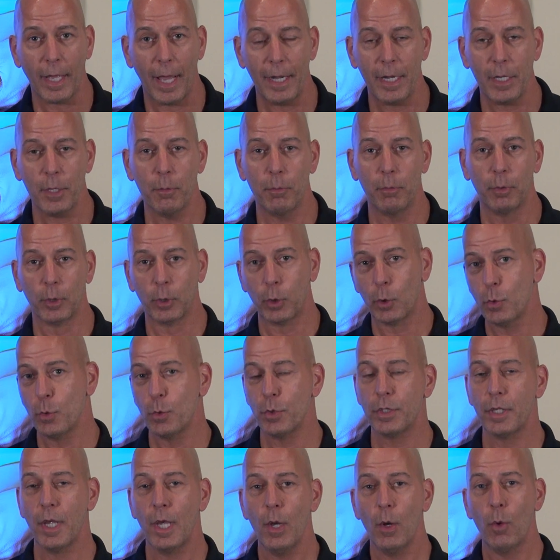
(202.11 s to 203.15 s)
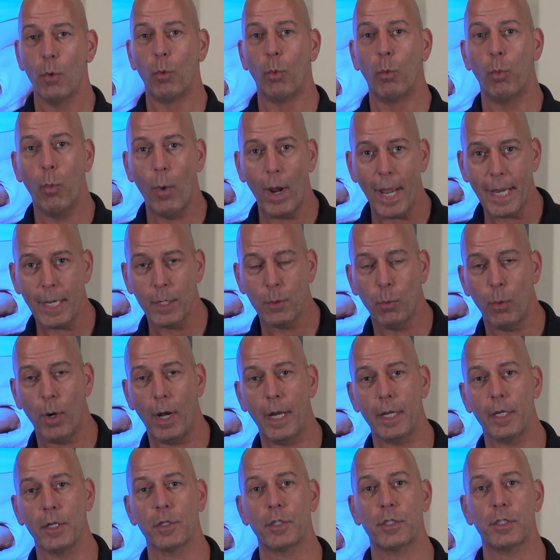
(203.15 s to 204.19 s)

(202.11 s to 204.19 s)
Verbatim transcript: How do you lose weight while you're